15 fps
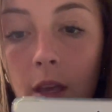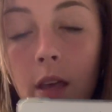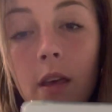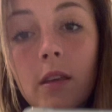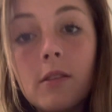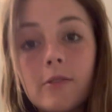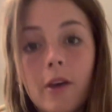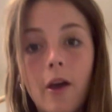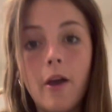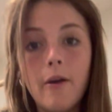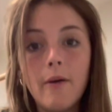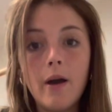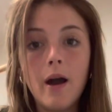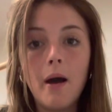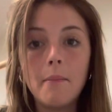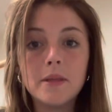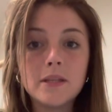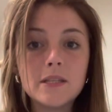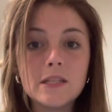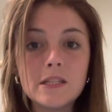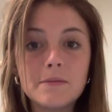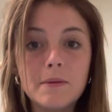So this
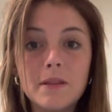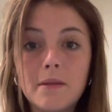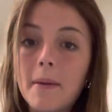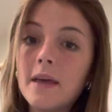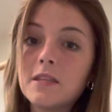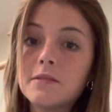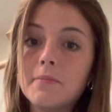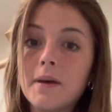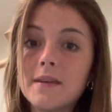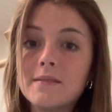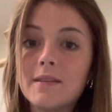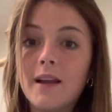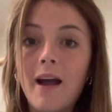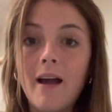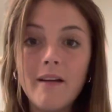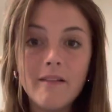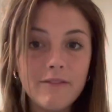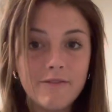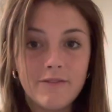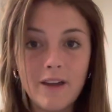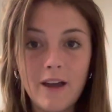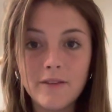has been the best place that I have
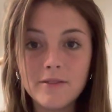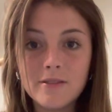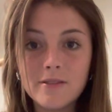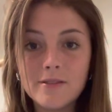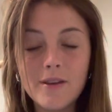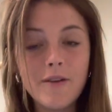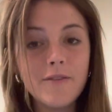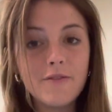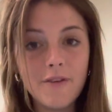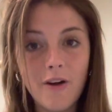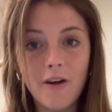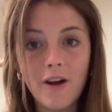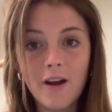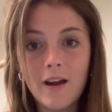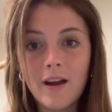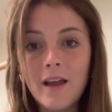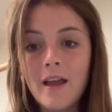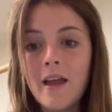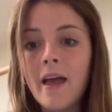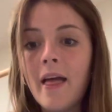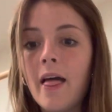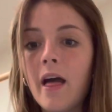found so far.
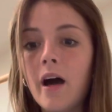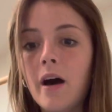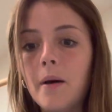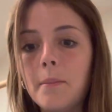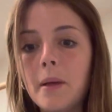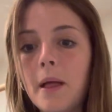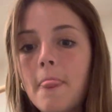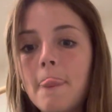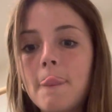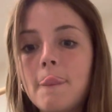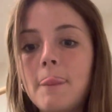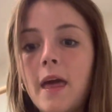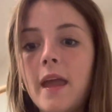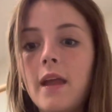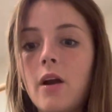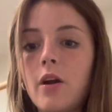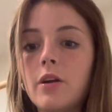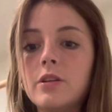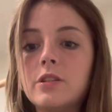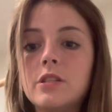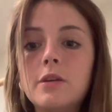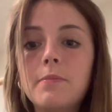They are
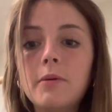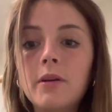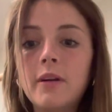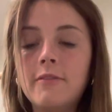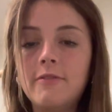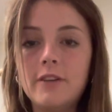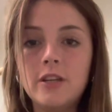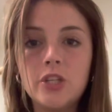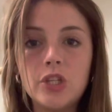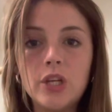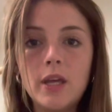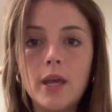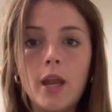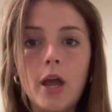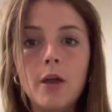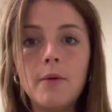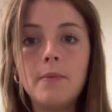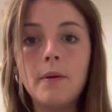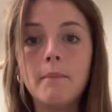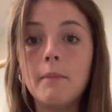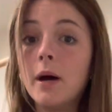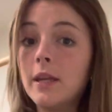super efficient and
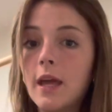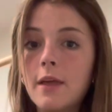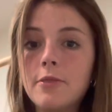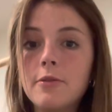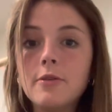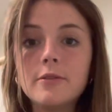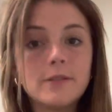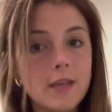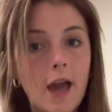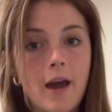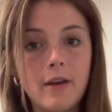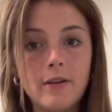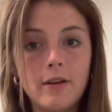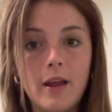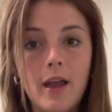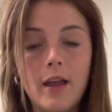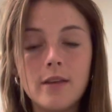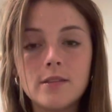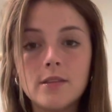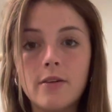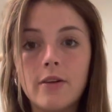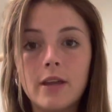open Monday through Saturday,
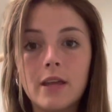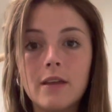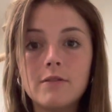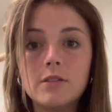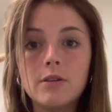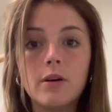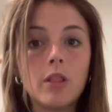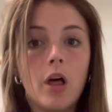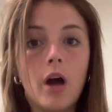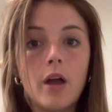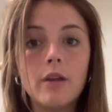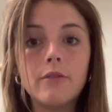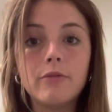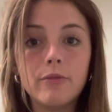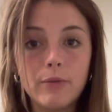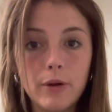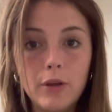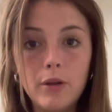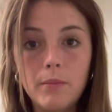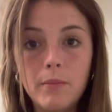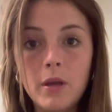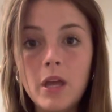so it gives you a lot of
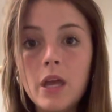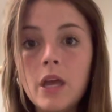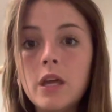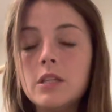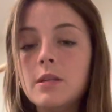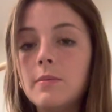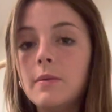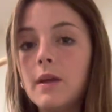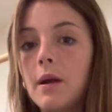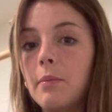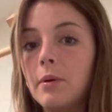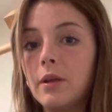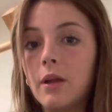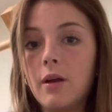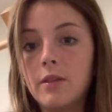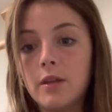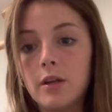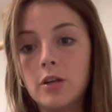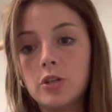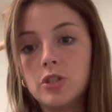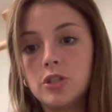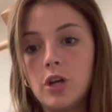room to be able to go in there
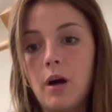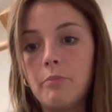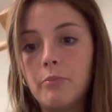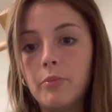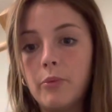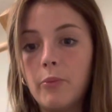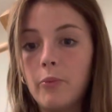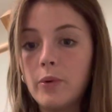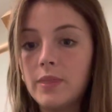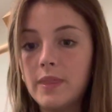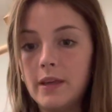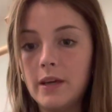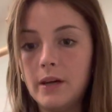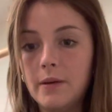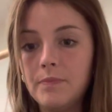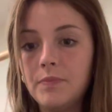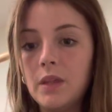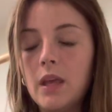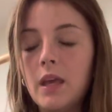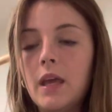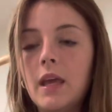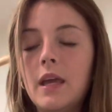and shop with them.
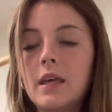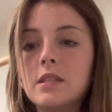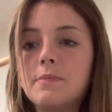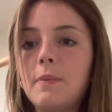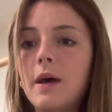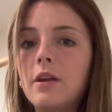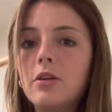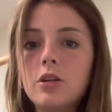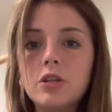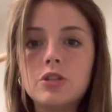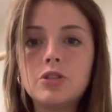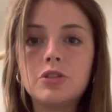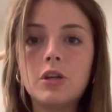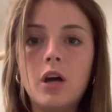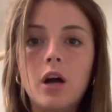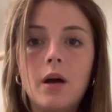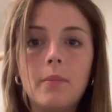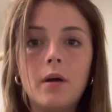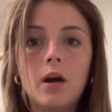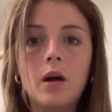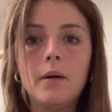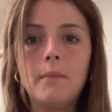It's better to shop
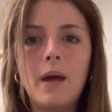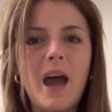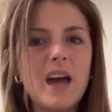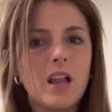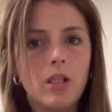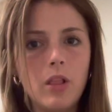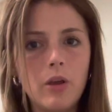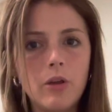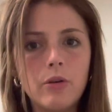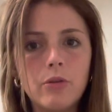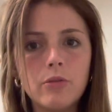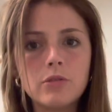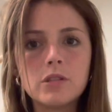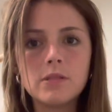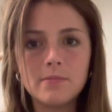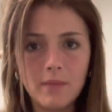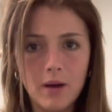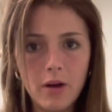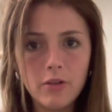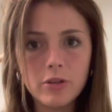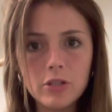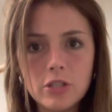at a local
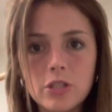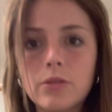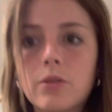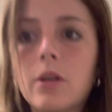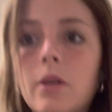smaller store